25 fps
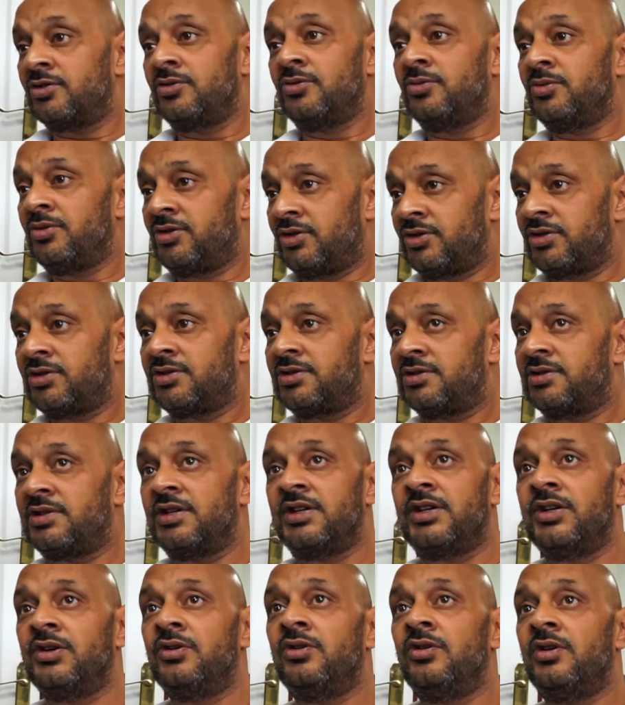so we just
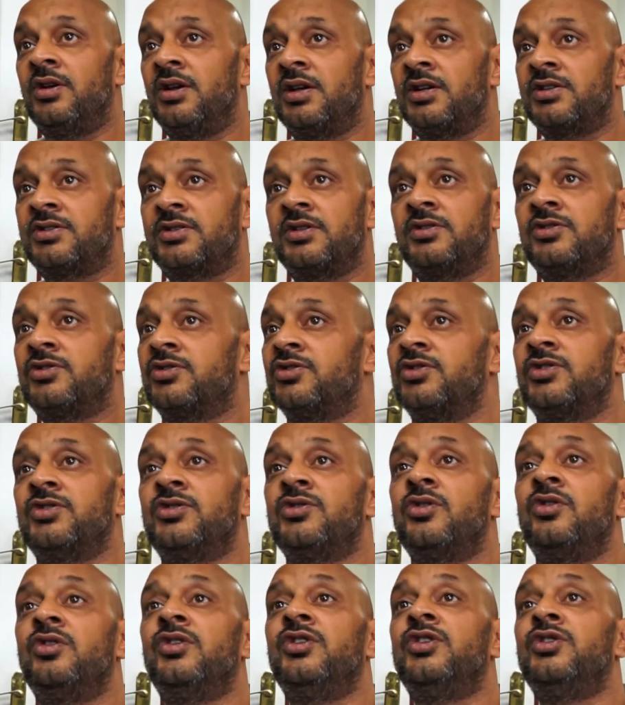did it all ourselves because
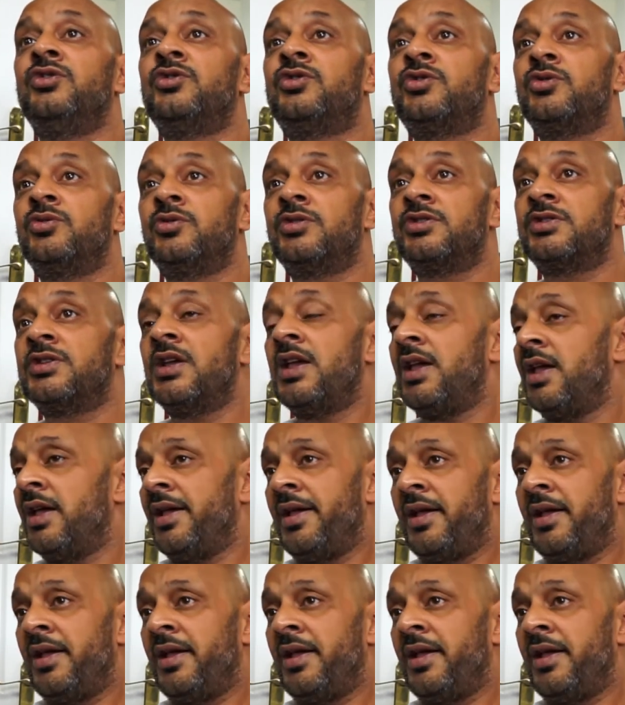it's all new to us.